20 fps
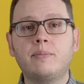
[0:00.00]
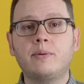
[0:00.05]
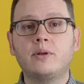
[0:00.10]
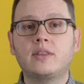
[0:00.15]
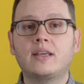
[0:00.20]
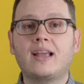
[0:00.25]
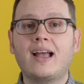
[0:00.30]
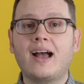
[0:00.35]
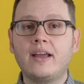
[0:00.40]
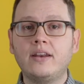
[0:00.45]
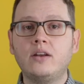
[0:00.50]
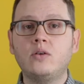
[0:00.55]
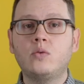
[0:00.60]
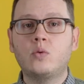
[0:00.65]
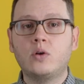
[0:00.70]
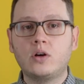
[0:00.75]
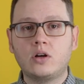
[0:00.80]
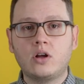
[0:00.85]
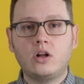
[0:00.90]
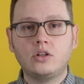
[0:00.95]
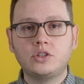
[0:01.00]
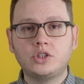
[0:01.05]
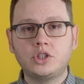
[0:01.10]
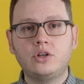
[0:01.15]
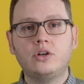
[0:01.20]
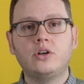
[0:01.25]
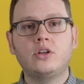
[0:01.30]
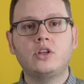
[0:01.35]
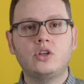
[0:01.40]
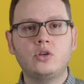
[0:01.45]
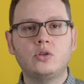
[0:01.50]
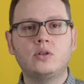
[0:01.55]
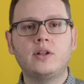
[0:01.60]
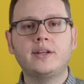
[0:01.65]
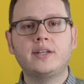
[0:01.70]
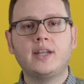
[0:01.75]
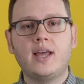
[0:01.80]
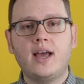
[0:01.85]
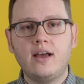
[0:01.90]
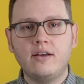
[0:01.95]
about the kind of work culture you'd like
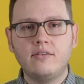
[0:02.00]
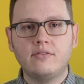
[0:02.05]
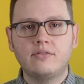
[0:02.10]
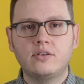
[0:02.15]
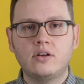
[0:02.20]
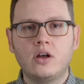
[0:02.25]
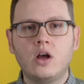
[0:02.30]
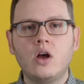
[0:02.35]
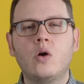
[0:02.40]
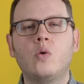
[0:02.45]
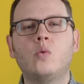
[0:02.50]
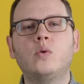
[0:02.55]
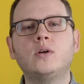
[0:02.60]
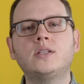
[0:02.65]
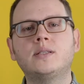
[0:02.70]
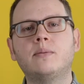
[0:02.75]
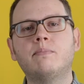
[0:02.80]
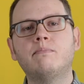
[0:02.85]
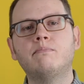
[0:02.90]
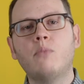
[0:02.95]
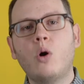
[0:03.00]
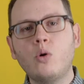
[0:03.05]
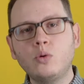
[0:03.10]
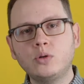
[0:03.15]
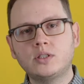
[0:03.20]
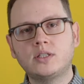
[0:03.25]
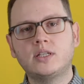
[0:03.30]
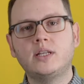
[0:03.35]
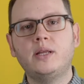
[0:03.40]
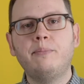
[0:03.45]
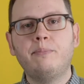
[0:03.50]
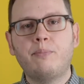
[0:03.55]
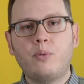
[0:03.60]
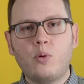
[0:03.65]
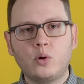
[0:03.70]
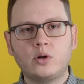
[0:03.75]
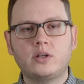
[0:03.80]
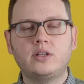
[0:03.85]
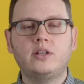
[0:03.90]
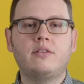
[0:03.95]
to have, what is the most
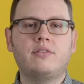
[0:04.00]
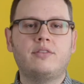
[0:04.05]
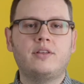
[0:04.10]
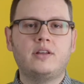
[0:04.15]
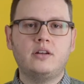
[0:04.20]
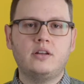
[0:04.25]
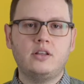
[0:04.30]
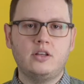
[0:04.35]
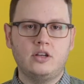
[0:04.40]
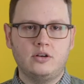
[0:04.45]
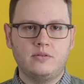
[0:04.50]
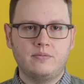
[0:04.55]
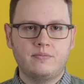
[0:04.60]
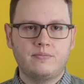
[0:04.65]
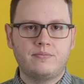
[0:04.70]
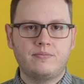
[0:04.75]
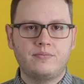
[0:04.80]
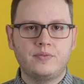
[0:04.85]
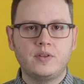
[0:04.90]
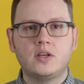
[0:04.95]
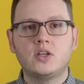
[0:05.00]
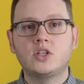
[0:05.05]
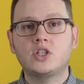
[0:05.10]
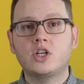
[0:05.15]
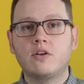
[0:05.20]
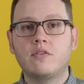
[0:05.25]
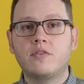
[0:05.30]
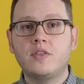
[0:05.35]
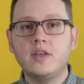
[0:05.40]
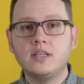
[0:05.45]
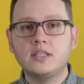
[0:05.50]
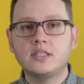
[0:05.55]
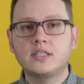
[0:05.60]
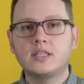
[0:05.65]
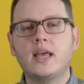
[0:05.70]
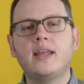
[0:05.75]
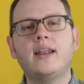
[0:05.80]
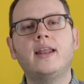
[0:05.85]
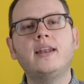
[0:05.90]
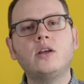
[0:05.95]
important thing to you? Share this
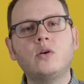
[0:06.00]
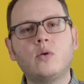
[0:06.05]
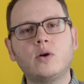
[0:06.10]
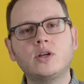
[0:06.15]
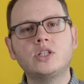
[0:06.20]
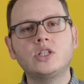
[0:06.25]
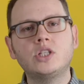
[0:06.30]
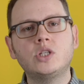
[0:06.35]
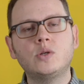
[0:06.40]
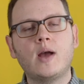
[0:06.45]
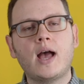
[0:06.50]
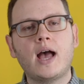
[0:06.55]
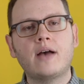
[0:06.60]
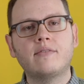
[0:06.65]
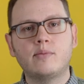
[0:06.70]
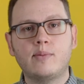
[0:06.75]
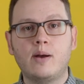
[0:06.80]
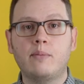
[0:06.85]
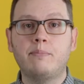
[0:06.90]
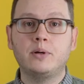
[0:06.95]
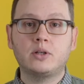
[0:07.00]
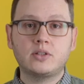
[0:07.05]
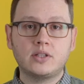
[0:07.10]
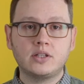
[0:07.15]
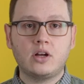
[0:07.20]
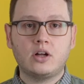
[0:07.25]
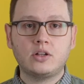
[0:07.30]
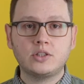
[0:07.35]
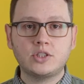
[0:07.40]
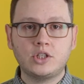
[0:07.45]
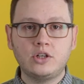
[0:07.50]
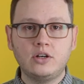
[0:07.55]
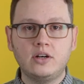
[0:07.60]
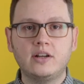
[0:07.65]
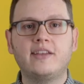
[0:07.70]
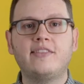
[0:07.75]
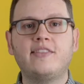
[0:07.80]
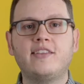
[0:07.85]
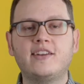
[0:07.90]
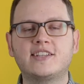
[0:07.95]
and any questions you have about building culture
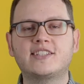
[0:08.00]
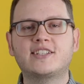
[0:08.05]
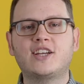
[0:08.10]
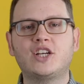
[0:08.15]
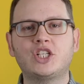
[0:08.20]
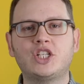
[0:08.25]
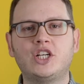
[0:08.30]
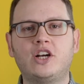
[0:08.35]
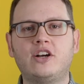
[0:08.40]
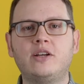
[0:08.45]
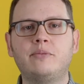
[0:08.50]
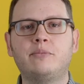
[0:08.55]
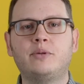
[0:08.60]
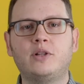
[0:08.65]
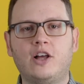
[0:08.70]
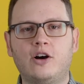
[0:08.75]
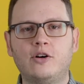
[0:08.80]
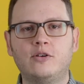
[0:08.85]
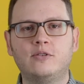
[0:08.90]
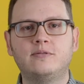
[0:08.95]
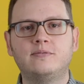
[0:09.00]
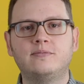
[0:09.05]
in the discussion area below.